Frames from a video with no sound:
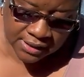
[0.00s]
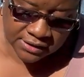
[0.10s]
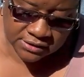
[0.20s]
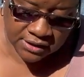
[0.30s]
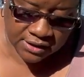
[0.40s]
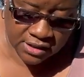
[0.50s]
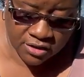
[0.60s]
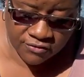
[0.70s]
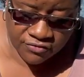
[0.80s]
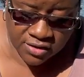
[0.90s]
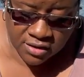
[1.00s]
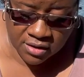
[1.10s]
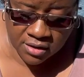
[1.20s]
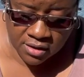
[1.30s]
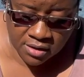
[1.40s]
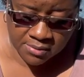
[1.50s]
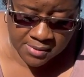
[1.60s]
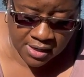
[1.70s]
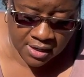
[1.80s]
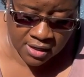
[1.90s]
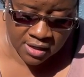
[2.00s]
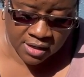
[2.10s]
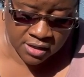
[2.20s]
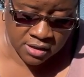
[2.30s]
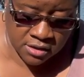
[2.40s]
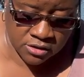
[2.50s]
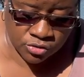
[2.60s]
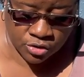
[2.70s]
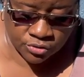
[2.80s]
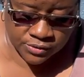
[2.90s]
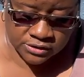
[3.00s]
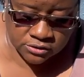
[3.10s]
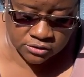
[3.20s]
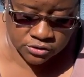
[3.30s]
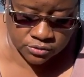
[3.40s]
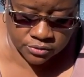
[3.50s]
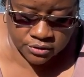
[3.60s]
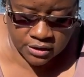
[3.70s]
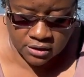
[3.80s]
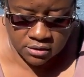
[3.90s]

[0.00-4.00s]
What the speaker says: I didn't take care of them, and you know the rest of the story.